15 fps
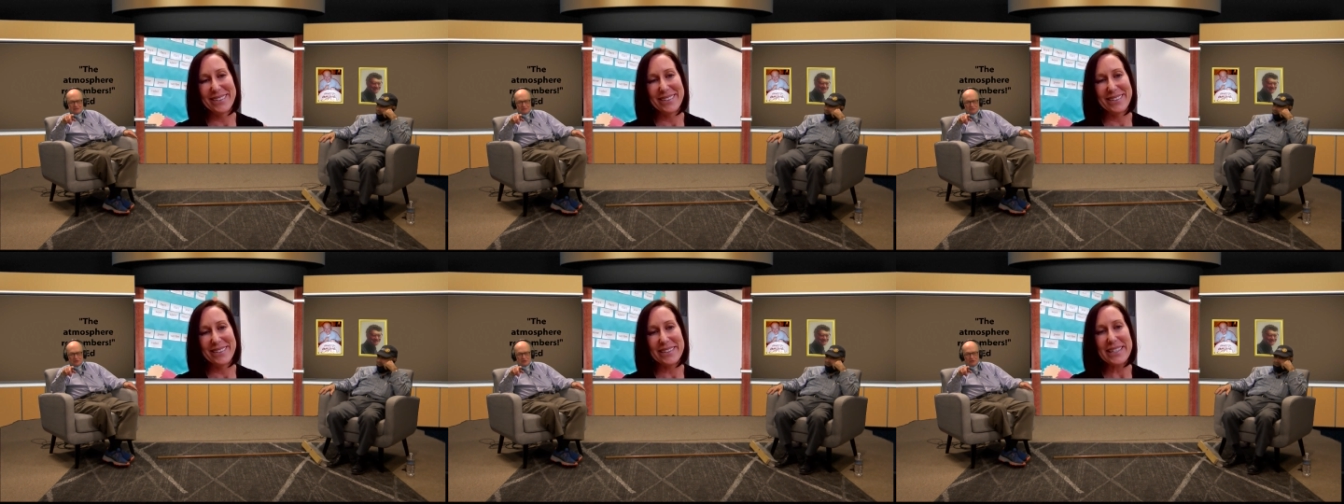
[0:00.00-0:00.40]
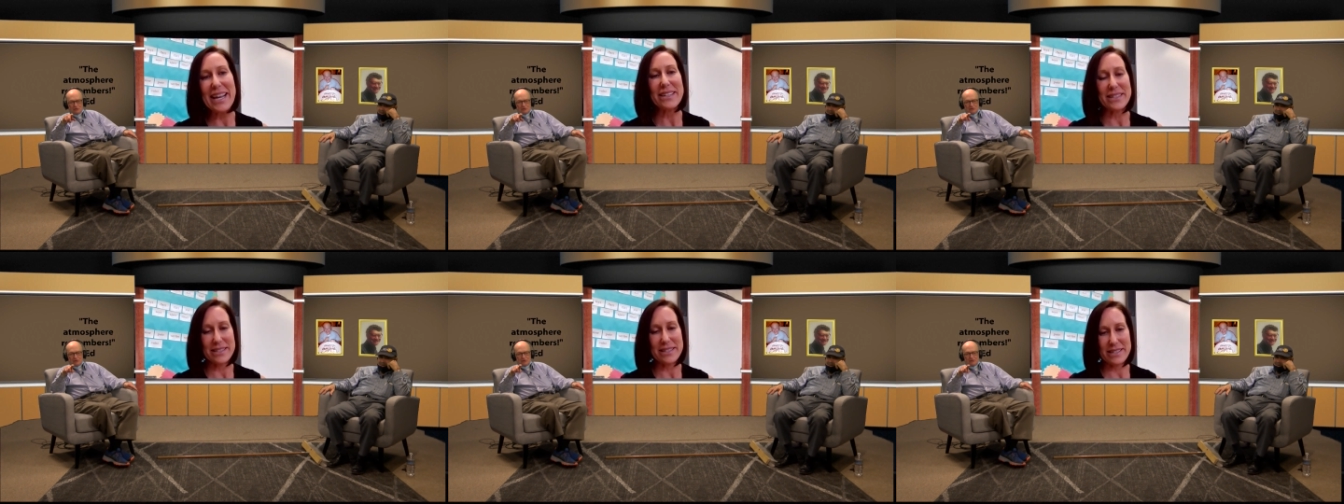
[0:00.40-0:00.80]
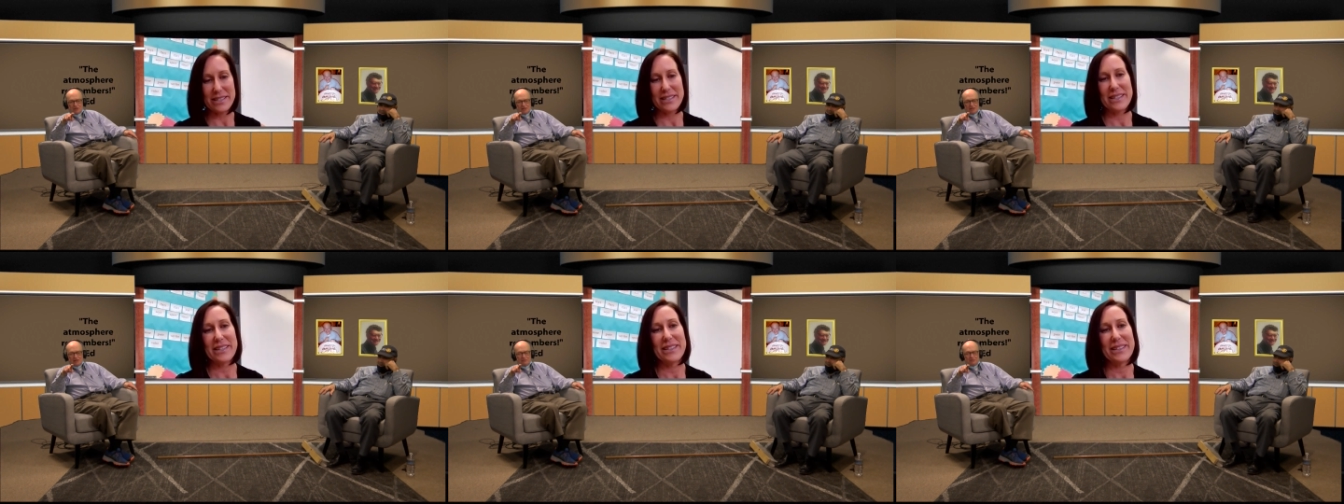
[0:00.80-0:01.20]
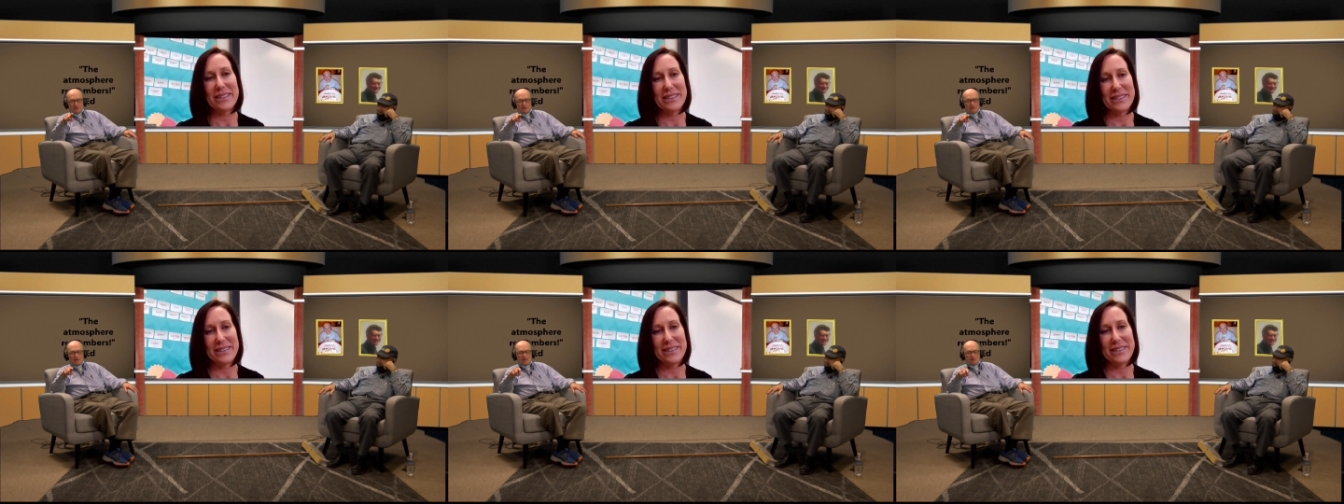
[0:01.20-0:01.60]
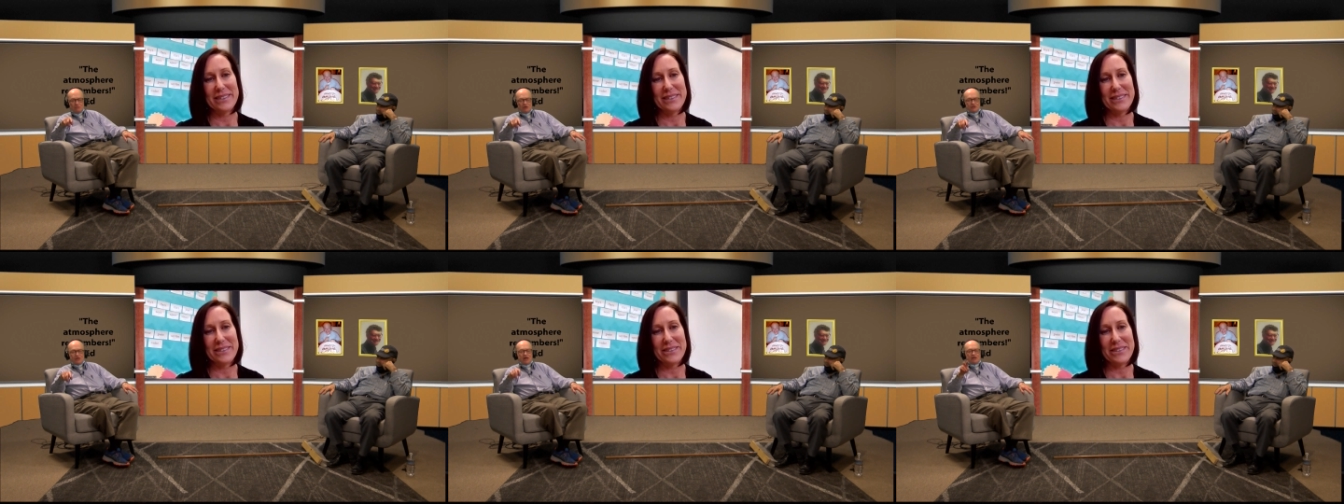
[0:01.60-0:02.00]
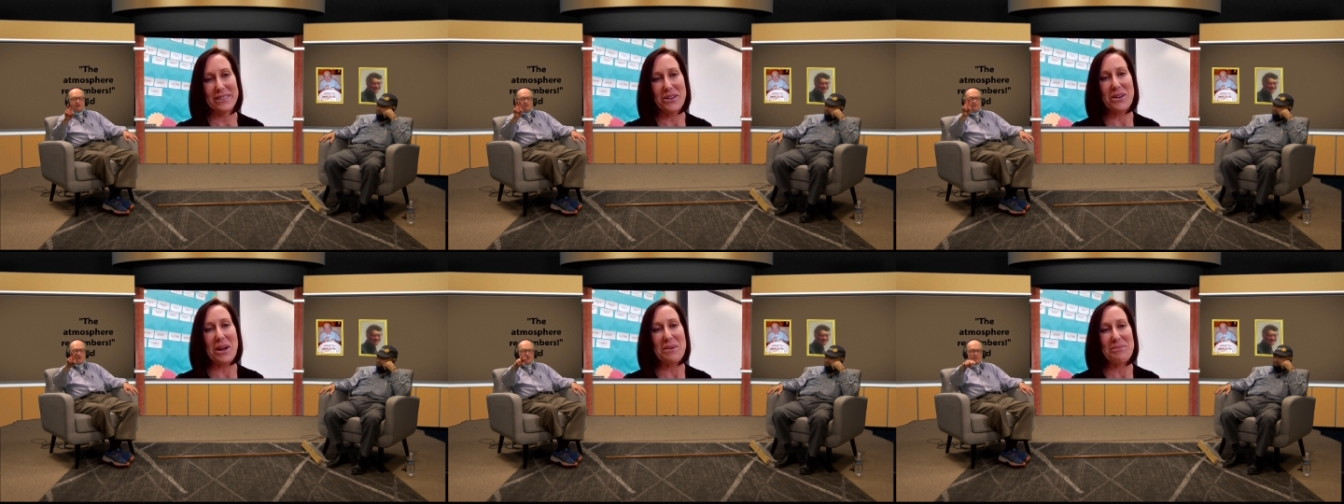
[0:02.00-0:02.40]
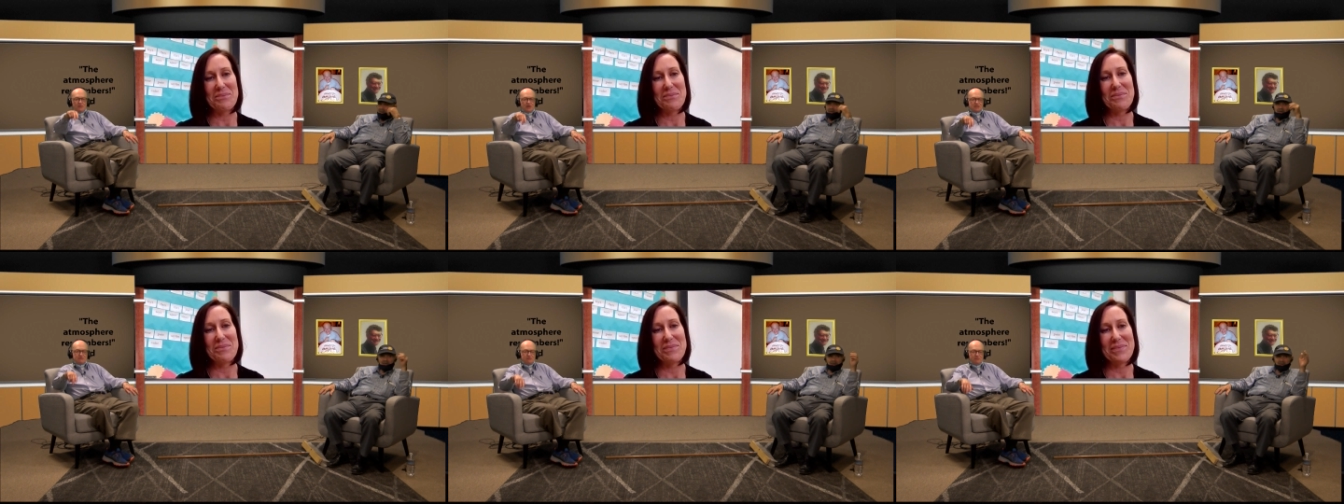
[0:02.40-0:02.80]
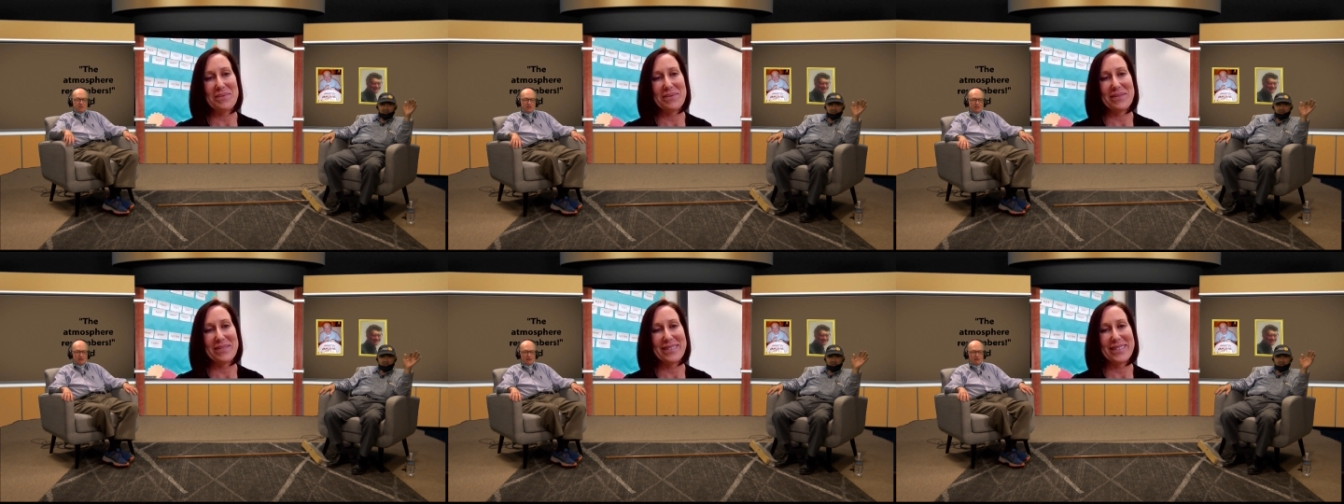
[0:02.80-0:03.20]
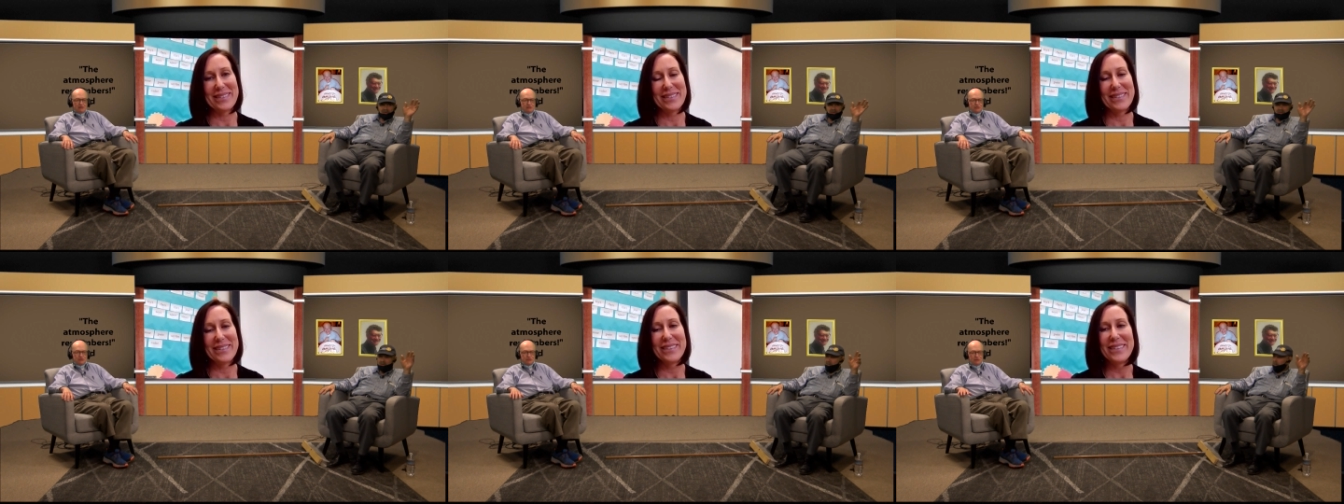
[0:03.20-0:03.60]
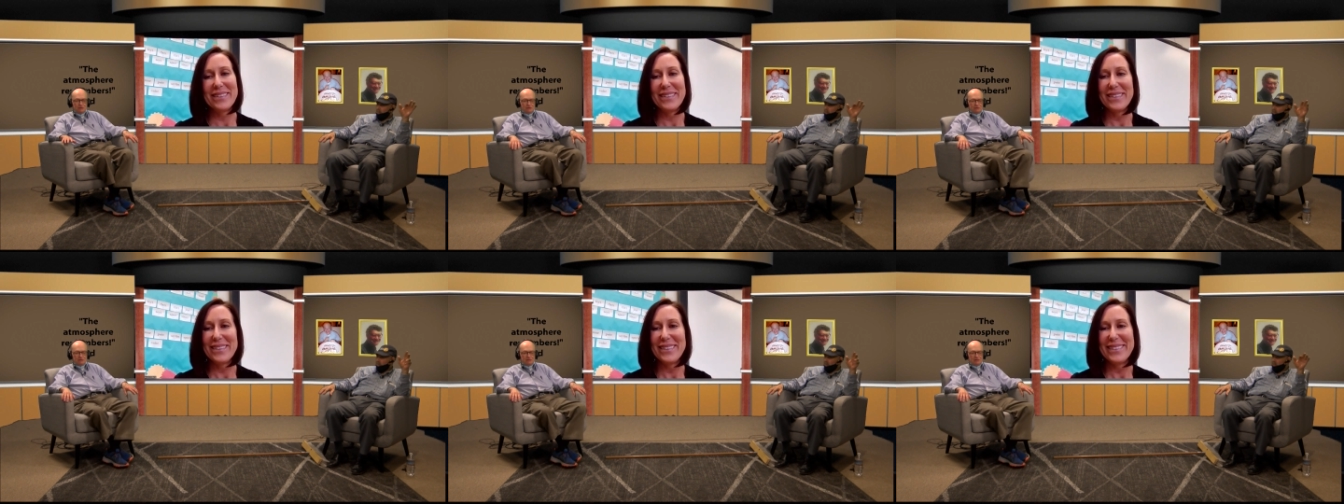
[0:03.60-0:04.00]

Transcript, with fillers: Don't yes. don't hang up yet. Well, thank you very okay. much for being on the show.